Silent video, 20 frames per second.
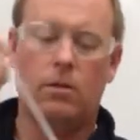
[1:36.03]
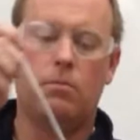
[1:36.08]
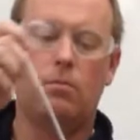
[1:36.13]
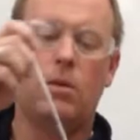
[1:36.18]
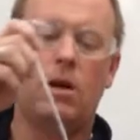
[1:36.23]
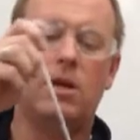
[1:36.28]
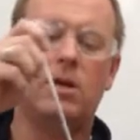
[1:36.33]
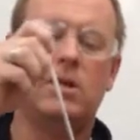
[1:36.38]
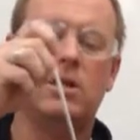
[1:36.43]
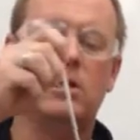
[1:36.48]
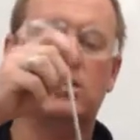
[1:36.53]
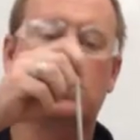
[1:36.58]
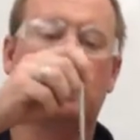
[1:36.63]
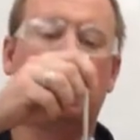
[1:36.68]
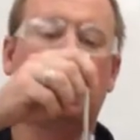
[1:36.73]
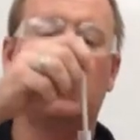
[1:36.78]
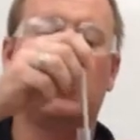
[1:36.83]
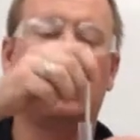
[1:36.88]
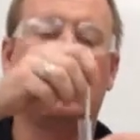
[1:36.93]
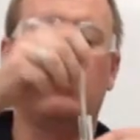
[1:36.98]
may
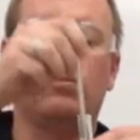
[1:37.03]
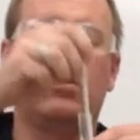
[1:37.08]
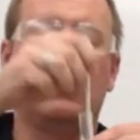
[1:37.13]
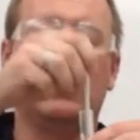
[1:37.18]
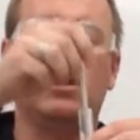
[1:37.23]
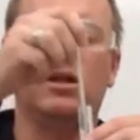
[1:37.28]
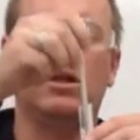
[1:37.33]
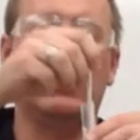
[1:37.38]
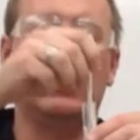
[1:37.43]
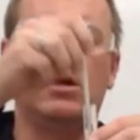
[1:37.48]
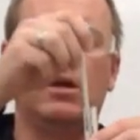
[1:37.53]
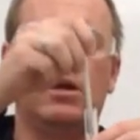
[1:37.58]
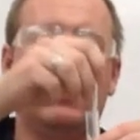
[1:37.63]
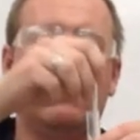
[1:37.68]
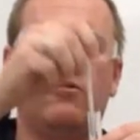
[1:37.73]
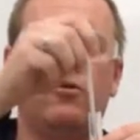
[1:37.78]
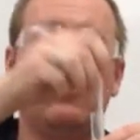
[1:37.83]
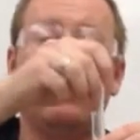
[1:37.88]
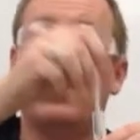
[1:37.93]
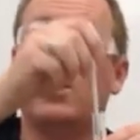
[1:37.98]
disappear completely
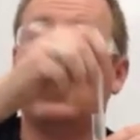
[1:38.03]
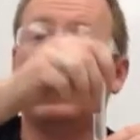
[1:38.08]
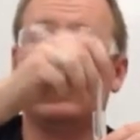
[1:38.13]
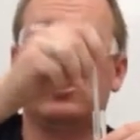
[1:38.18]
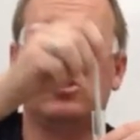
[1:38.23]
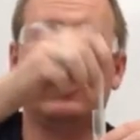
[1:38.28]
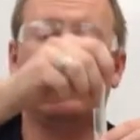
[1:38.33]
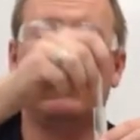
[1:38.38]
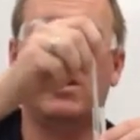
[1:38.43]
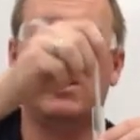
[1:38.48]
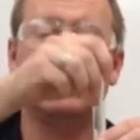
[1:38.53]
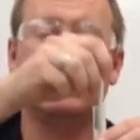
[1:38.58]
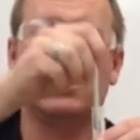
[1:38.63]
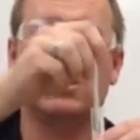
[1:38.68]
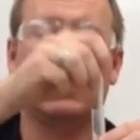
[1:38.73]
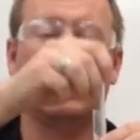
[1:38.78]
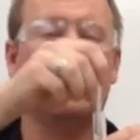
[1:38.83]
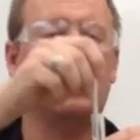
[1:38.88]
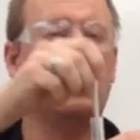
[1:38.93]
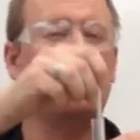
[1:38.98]
if you make it too
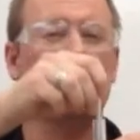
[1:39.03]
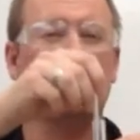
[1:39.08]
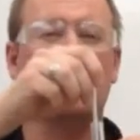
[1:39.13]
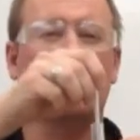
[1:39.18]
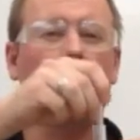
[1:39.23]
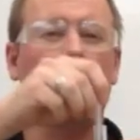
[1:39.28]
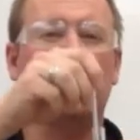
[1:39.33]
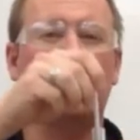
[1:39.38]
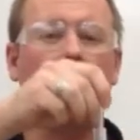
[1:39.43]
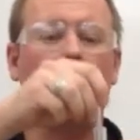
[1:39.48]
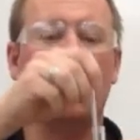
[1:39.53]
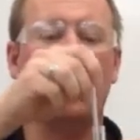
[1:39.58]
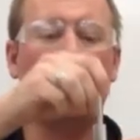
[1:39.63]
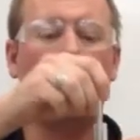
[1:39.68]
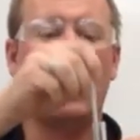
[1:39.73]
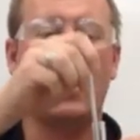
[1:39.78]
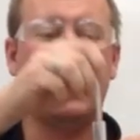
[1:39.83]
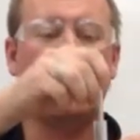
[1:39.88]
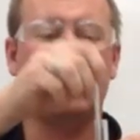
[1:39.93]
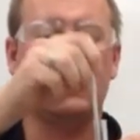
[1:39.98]
basic, and there's really no
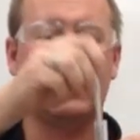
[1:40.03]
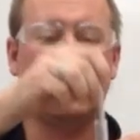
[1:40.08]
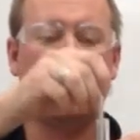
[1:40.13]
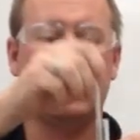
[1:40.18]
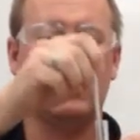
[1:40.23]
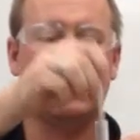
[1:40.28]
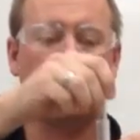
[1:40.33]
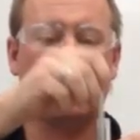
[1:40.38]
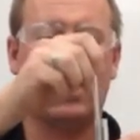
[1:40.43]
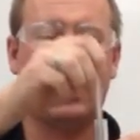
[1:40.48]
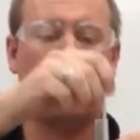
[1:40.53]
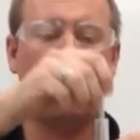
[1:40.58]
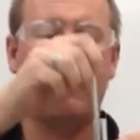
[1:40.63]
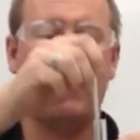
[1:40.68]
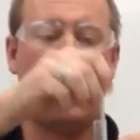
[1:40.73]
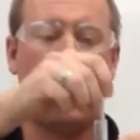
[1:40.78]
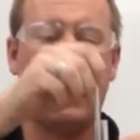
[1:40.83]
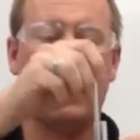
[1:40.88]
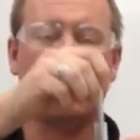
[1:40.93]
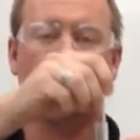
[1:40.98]
way to get it to come
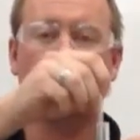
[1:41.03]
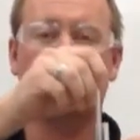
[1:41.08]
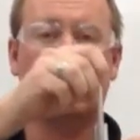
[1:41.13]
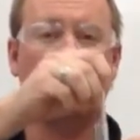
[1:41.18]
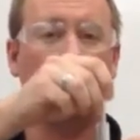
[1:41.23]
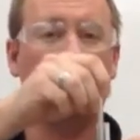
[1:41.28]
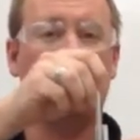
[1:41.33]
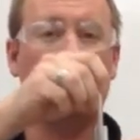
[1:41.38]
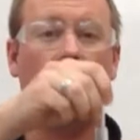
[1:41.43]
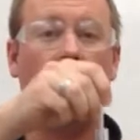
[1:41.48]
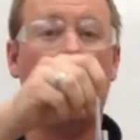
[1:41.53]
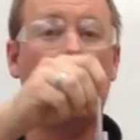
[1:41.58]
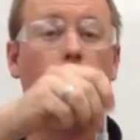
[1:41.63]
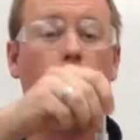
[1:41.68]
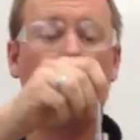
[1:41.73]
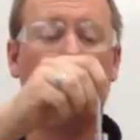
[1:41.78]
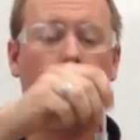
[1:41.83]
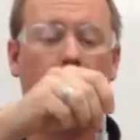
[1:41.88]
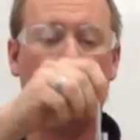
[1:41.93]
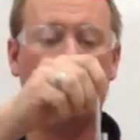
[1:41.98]
back, so you've got to
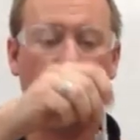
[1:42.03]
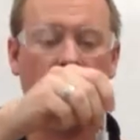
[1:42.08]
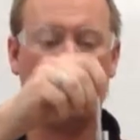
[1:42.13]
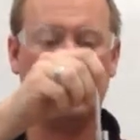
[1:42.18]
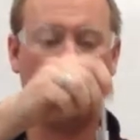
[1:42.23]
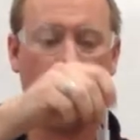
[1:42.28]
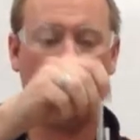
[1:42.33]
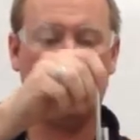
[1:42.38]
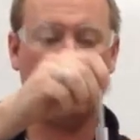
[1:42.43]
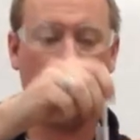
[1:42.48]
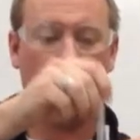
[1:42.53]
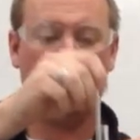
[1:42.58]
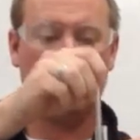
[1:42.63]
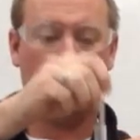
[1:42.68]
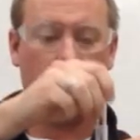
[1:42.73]
be patient here.